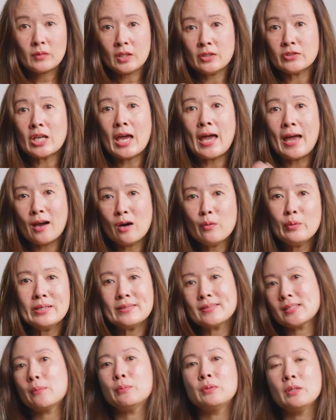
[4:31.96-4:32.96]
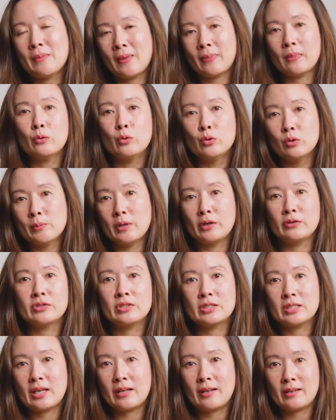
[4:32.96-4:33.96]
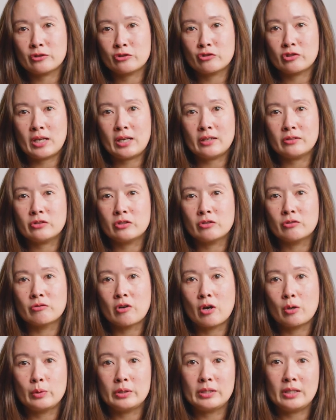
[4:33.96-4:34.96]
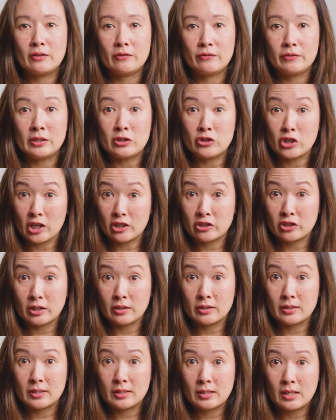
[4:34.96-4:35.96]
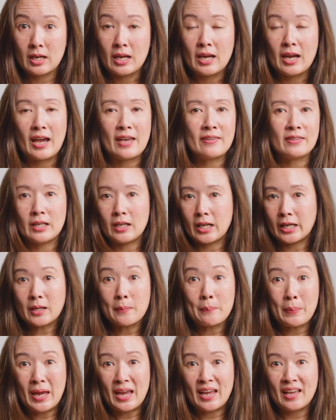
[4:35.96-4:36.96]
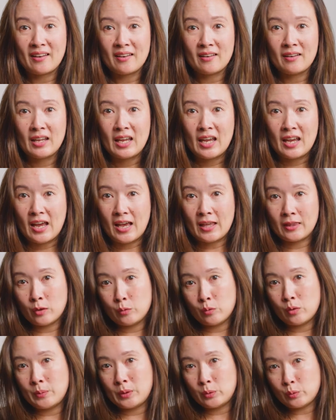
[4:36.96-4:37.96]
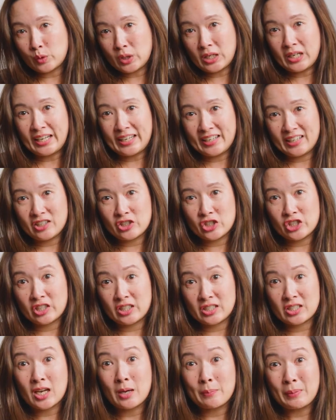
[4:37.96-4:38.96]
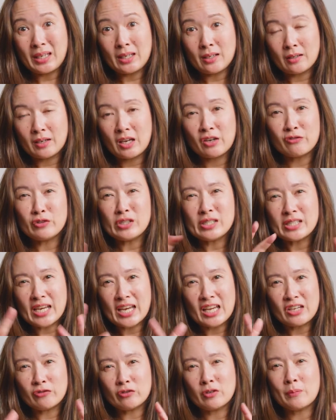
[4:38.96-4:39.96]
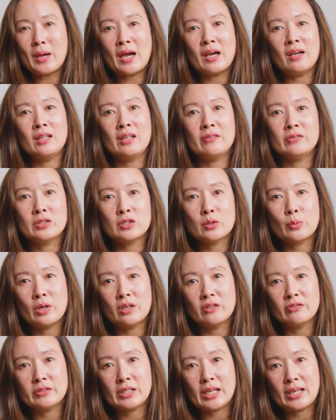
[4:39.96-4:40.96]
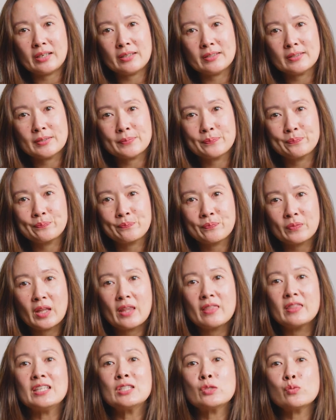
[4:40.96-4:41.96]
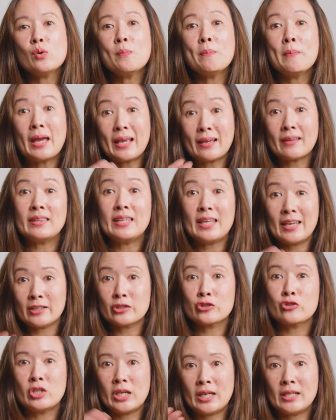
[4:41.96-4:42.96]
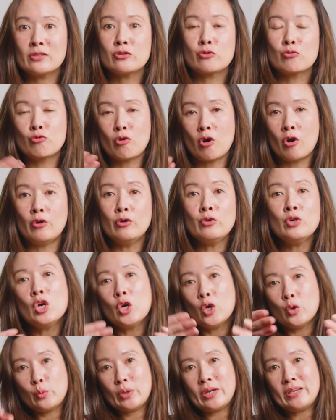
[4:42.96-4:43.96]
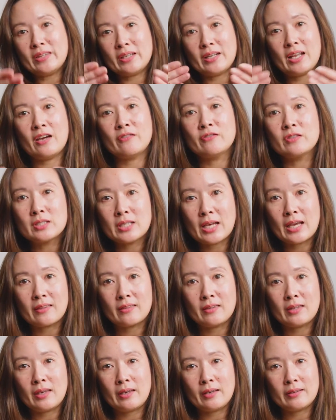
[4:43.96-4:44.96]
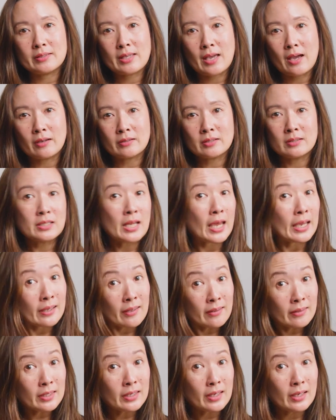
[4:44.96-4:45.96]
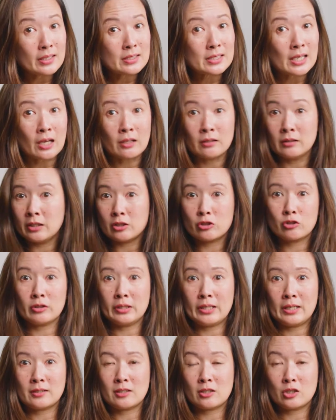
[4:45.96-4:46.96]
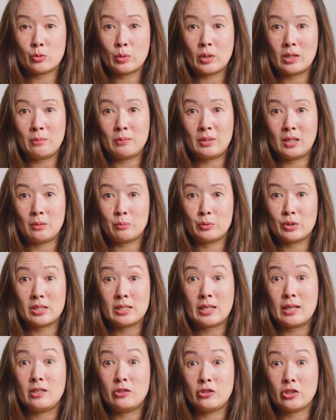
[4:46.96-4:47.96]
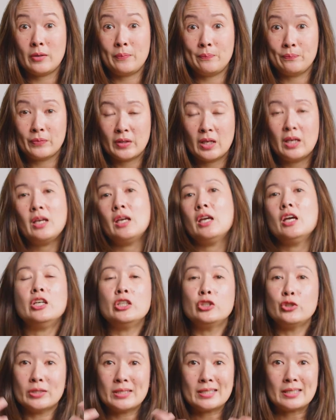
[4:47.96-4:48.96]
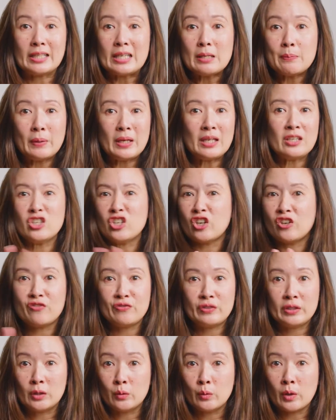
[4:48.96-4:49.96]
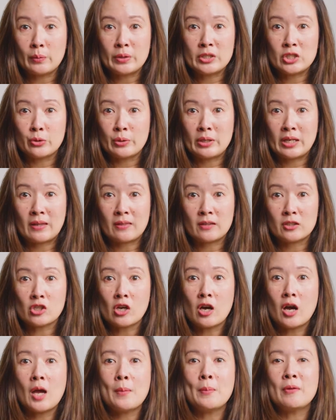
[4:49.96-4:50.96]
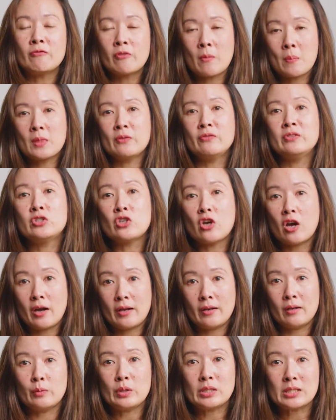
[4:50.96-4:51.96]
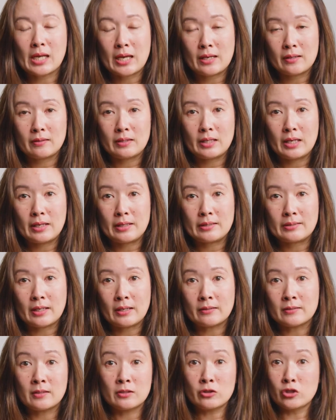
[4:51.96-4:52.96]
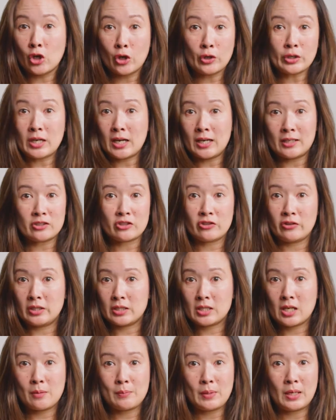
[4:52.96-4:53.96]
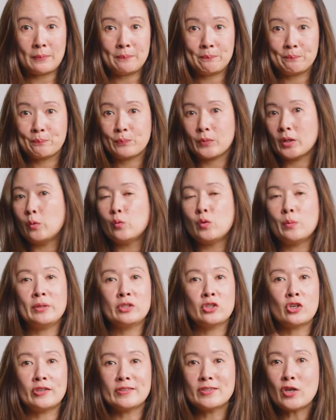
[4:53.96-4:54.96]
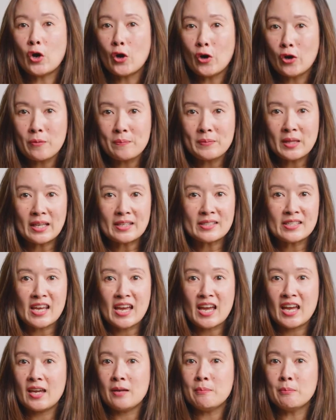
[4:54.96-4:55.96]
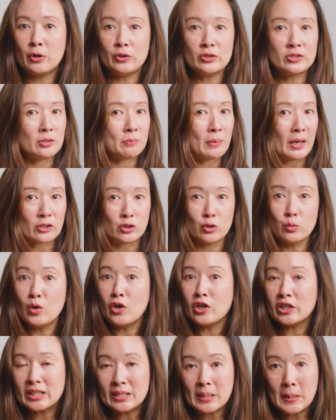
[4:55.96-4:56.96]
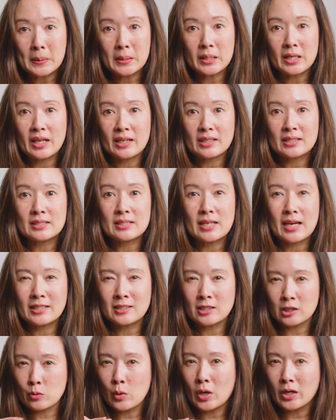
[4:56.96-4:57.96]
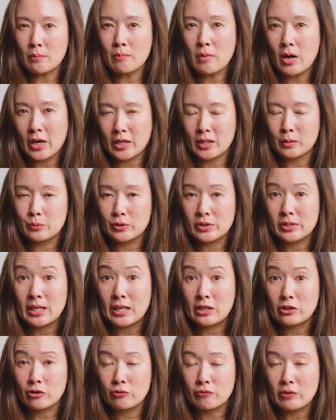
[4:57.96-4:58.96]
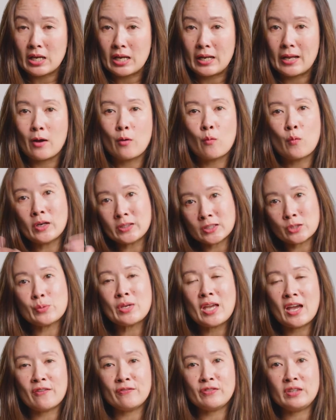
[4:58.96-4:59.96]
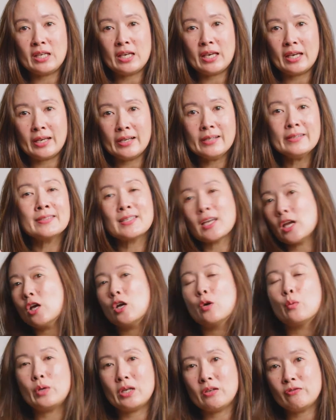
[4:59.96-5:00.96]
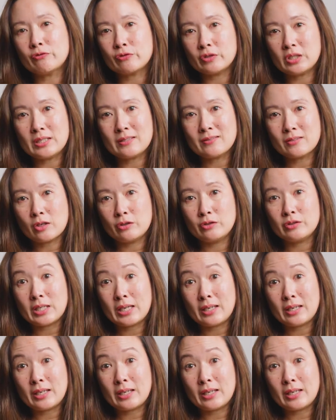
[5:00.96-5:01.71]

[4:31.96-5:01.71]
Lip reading: So how we supplement the hormones to get extra eggs to grow, we give injections. And they're like a pen, and the woman will click into the tummy every day for about 11, 12 days. This will make the extra eggs grow. We then have to take the eggs out. And taking the eggs out, literally, it's a 20-minute procedure. You're sleeping, you don't feel what we're doing at the time, and from the vagina, we take the eggs out. So there's no cuts on the tummy. woman goes home that day, most are back to work again the next day. So it's quite a minor procedure, really. And once we have the eggs, we freeze those